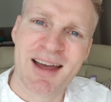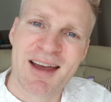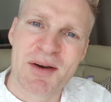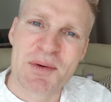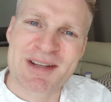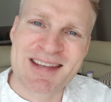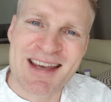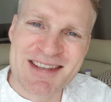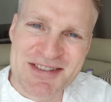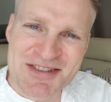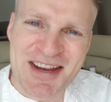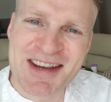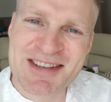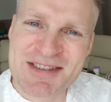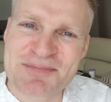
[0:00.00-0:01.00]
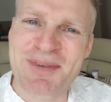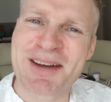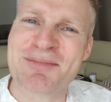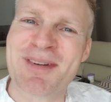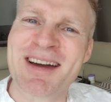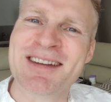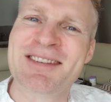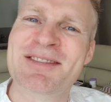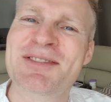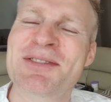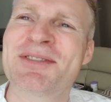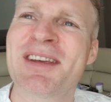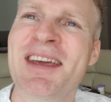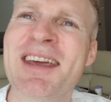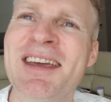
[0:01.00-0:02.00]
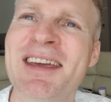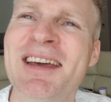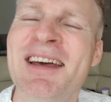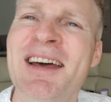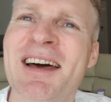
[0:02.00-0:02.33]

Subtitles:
what has changed my mind today,